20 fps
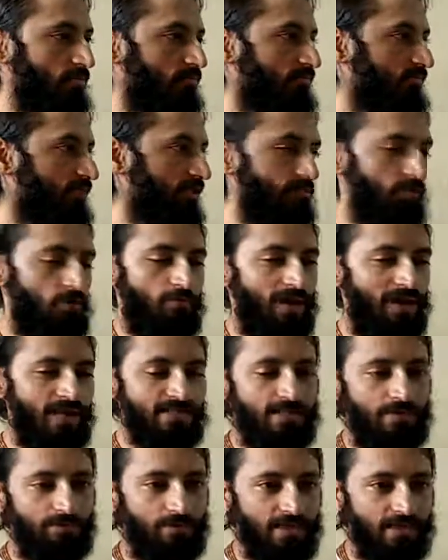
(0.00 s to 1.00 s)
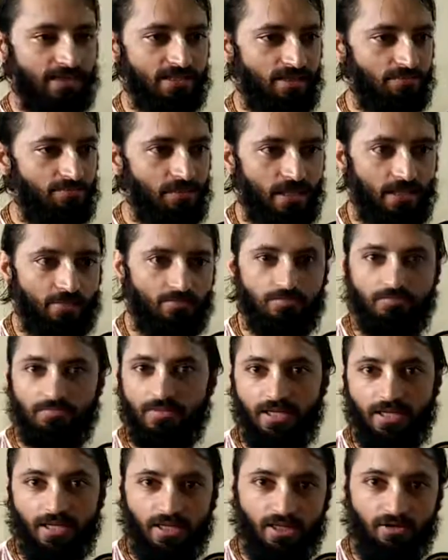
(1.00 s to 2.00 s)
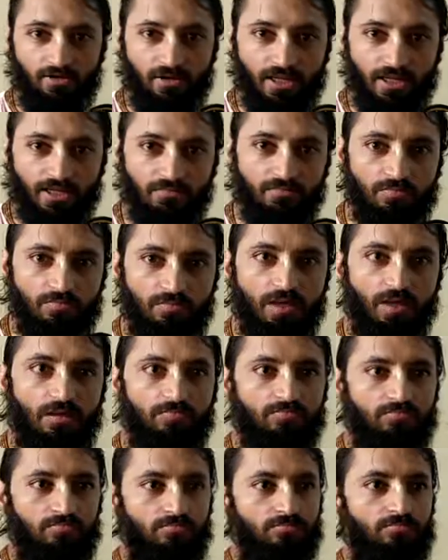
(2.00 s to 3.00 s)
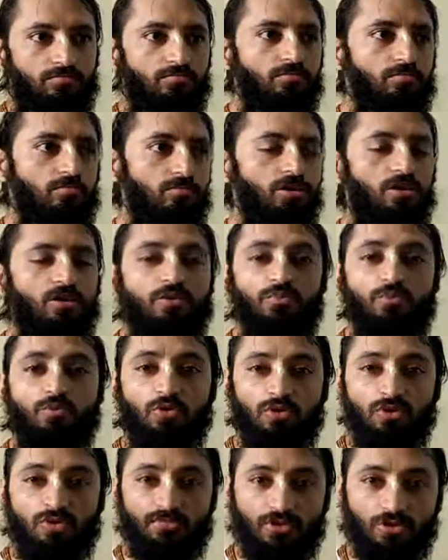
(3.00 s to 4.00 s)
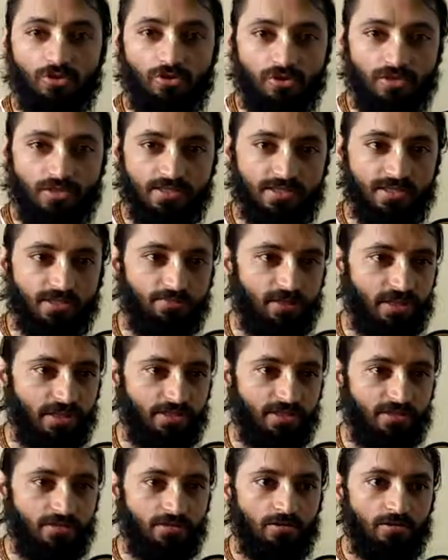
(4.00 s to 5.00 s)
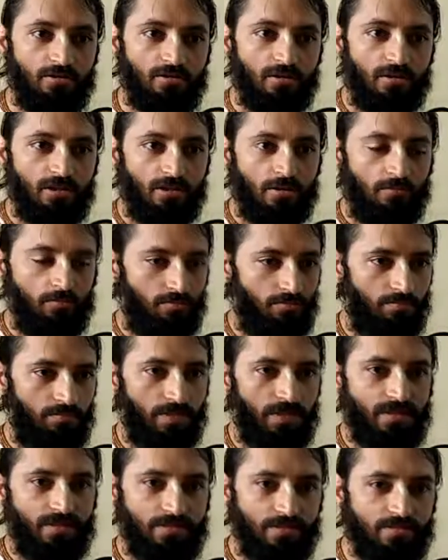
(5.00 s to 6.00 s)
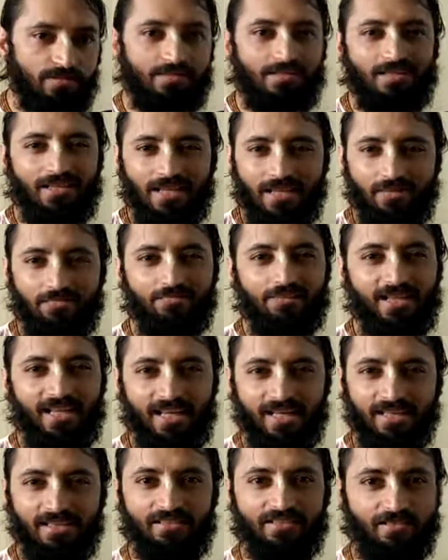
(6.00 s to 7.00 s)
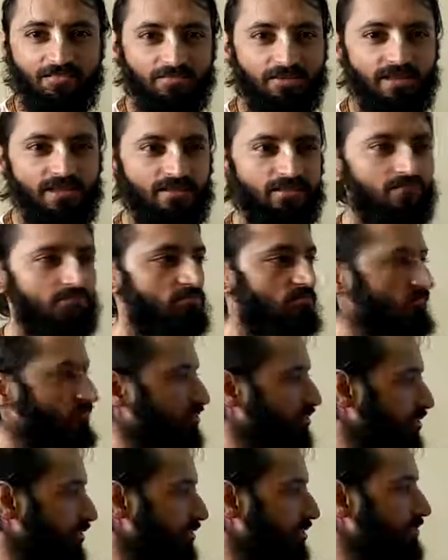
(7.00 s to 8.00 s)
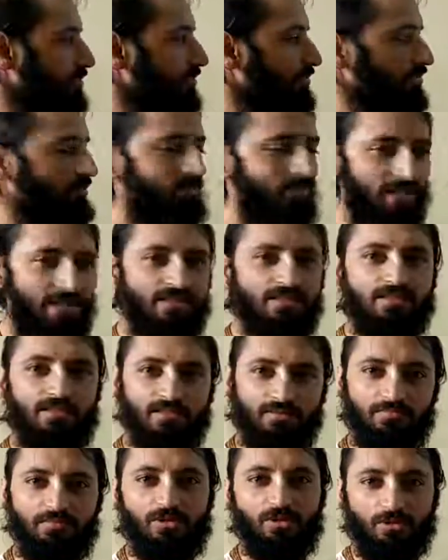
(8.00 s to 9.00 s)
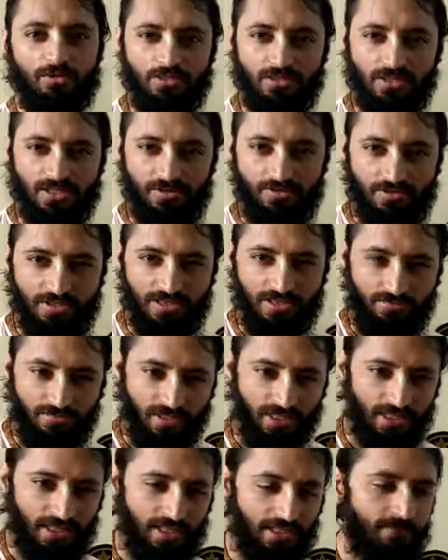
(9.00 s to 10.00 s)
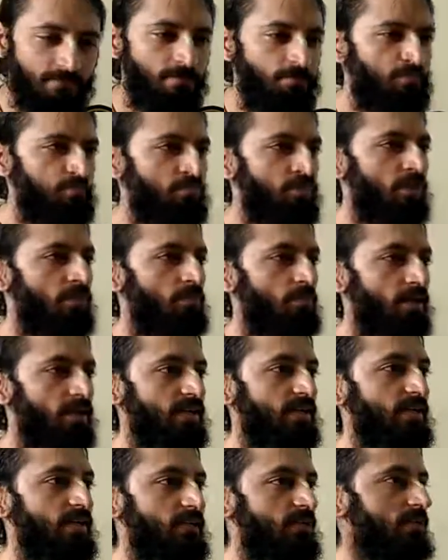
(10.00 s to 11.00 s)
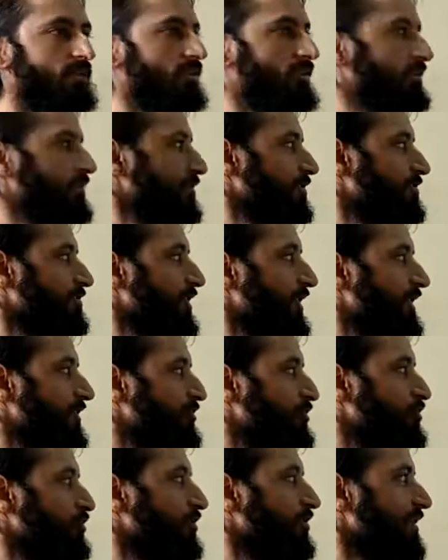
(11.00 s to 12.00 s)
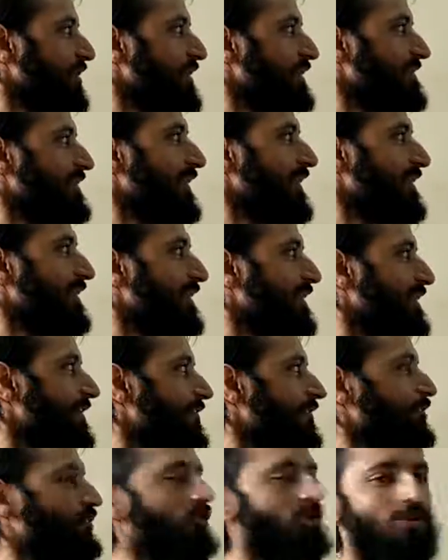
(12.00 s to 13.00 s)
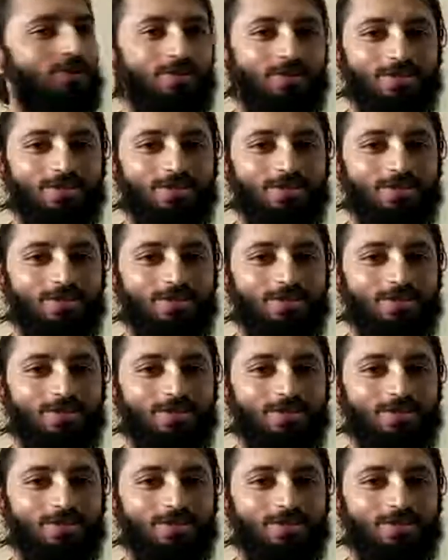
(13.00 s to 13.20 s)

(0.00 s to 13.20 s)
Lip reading: say for my example, I'm like covered in lot of mode of ignorance and passion, but still I'm chanting something, so there is some devotional service definitely, but then it's not exactly, you know,